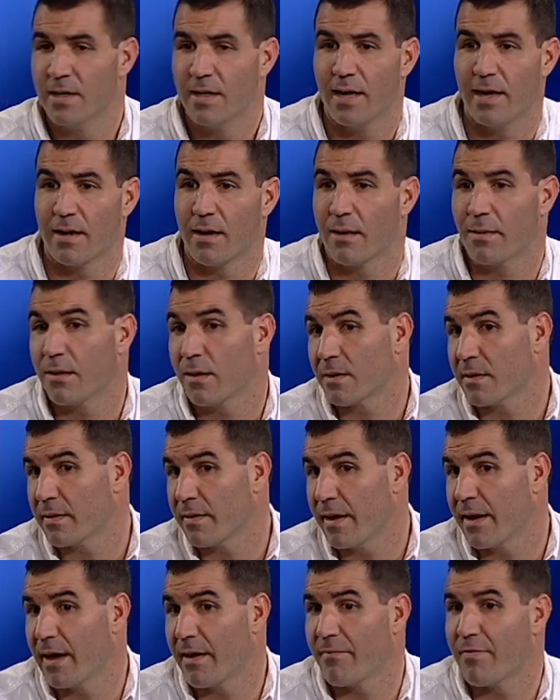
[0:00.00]
And I think that
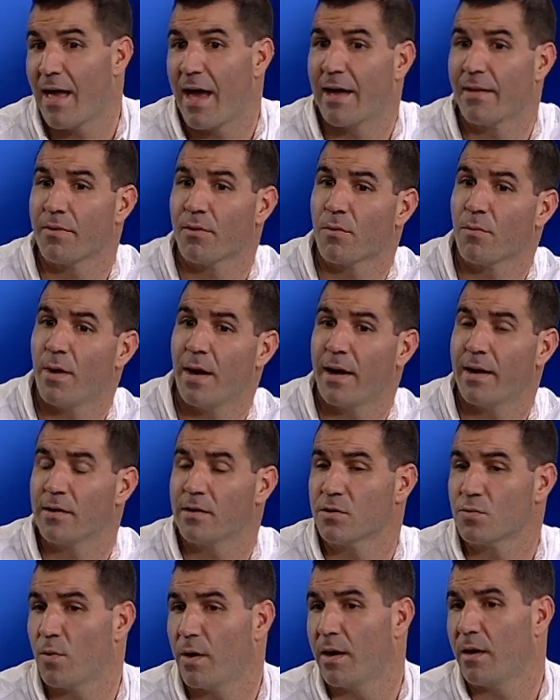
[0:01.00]
they have that in their mind
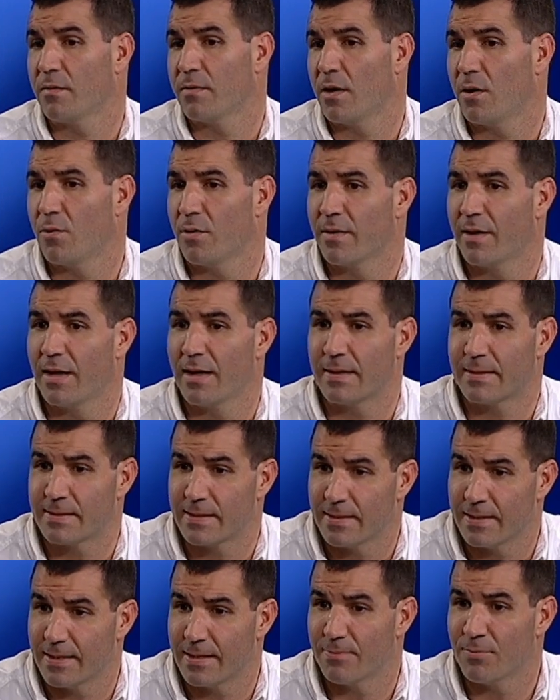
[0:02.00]
as well, knowing
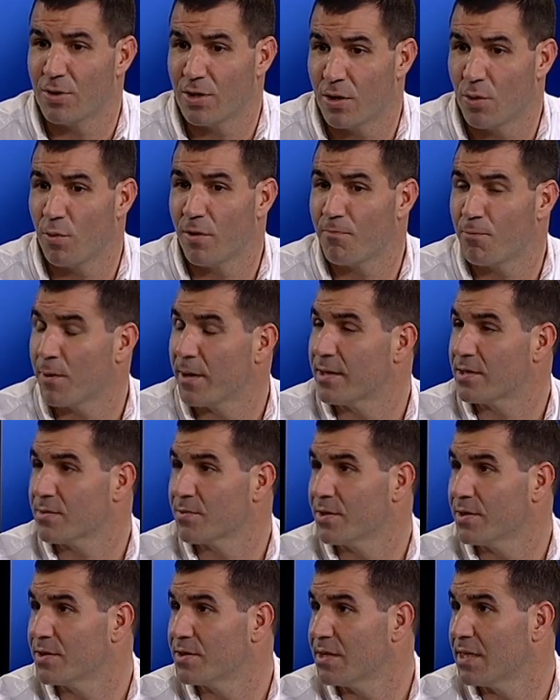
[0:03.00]
that we played some
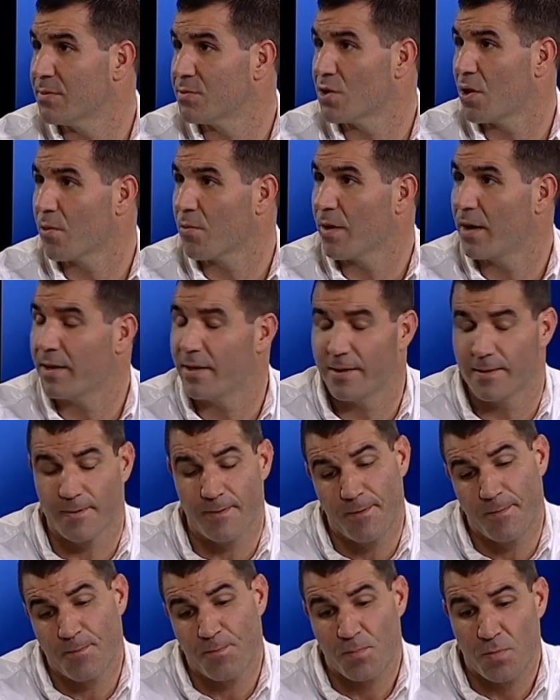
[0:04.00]
good teams already, and
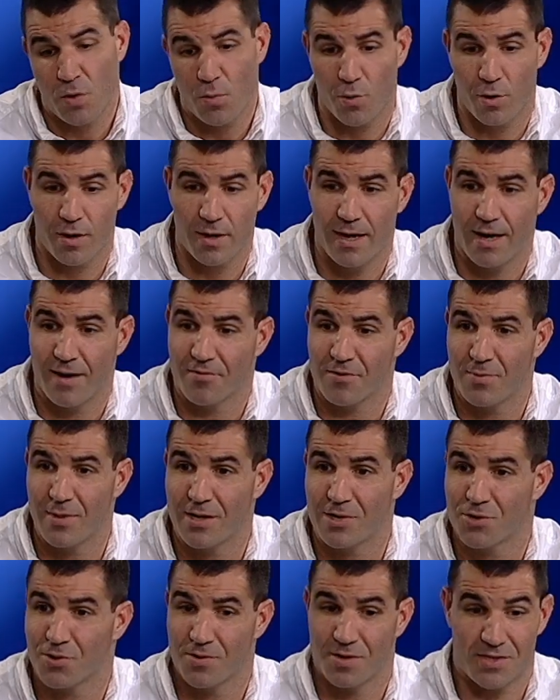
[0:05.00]
we're going to have to make
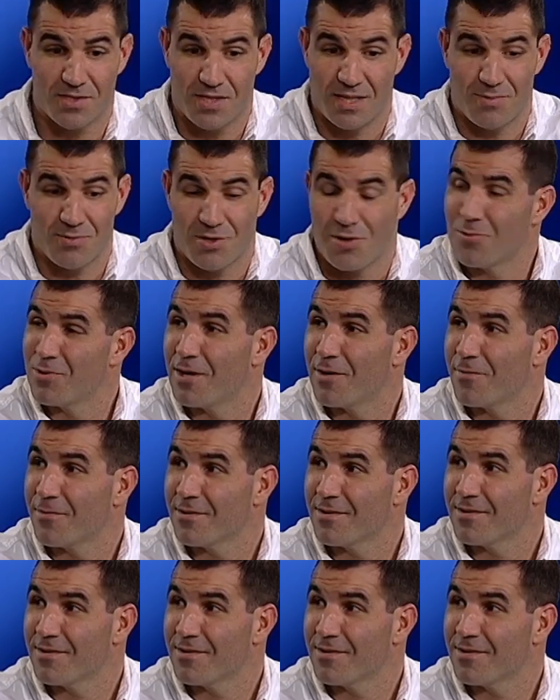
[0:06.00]
sure this team's no different.